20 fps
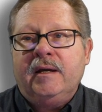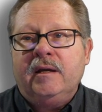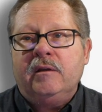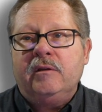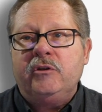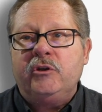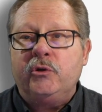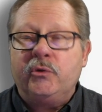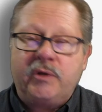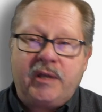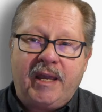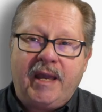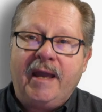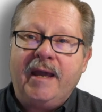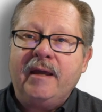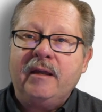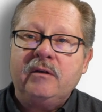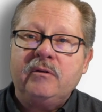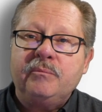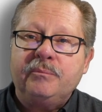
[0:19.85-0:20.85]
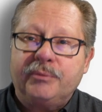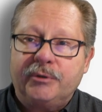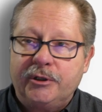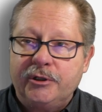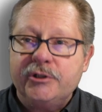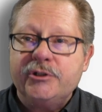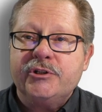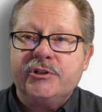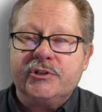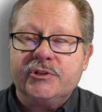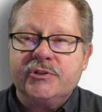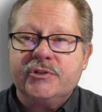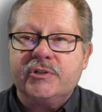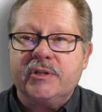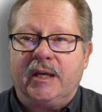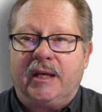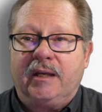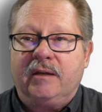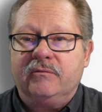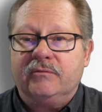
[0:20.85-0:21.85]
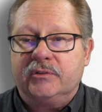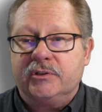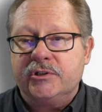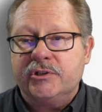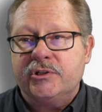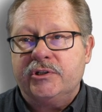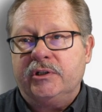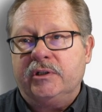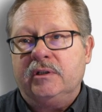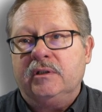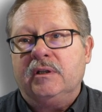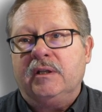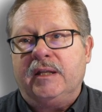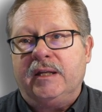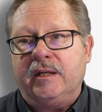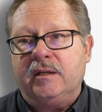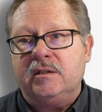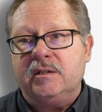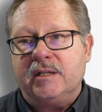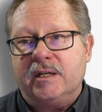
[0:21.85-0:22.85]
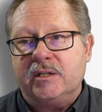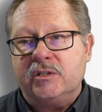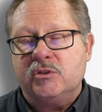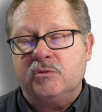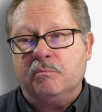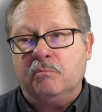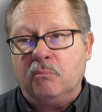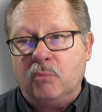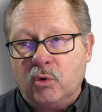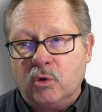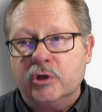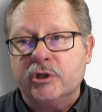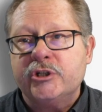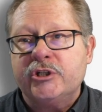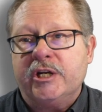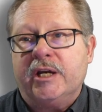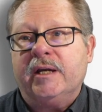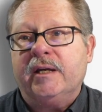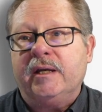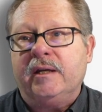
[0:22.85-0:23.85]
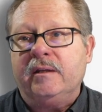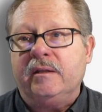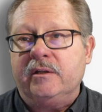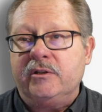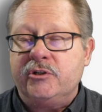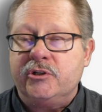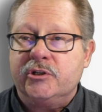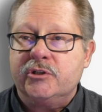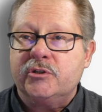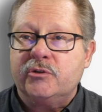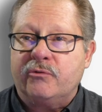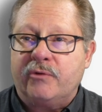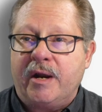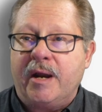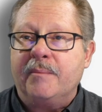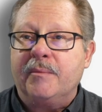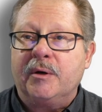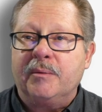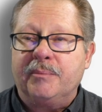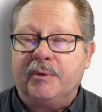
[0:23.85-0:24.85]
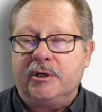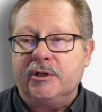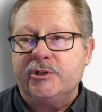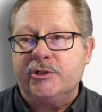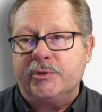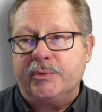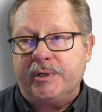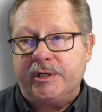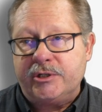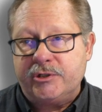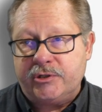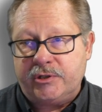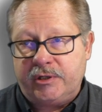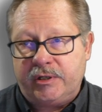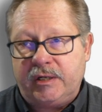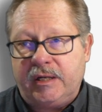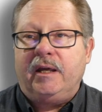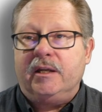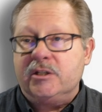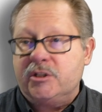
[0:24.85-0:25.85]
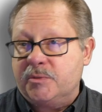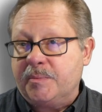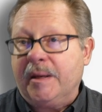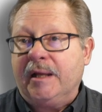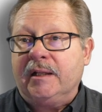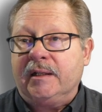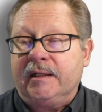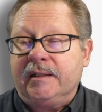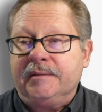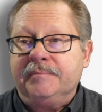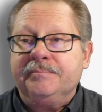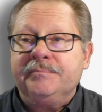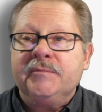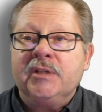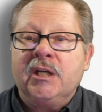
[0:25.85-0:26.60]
You can purchase a version that does more checking than just grammar, punctuation, and spelling.